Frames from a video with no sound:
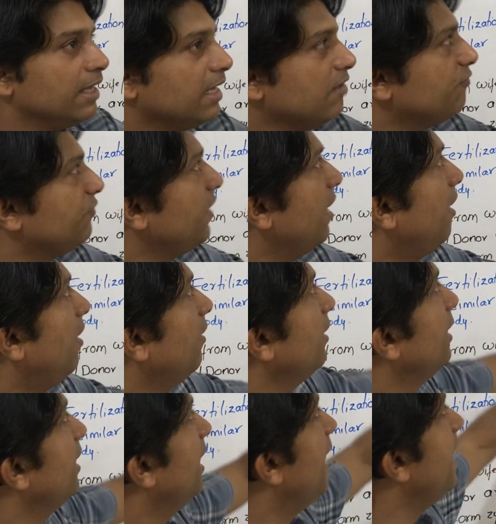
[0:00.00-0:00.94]
if there
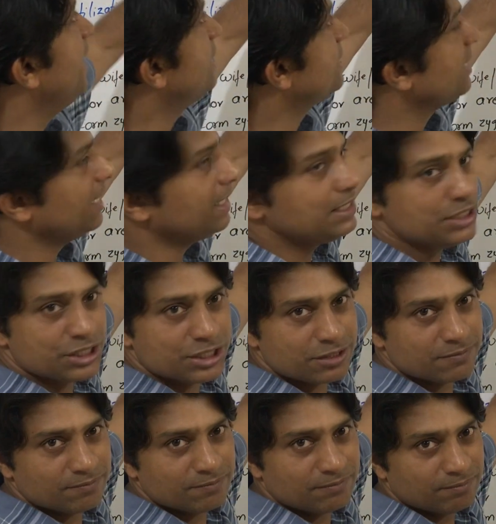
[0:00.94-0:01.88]
are 8
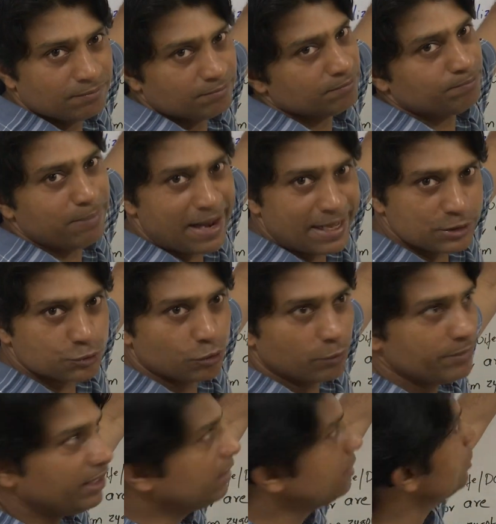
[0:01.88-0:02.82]
cells,
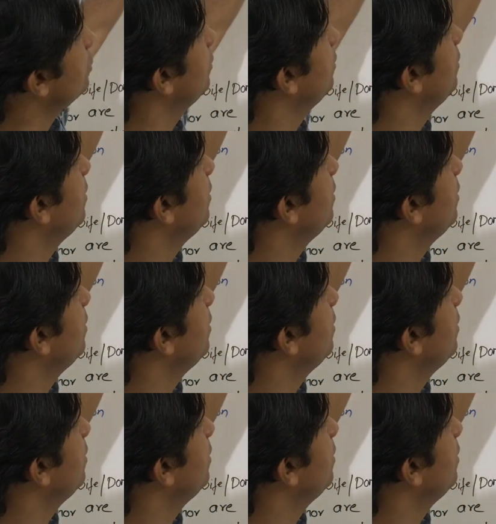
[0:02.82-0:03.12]
blastomeres,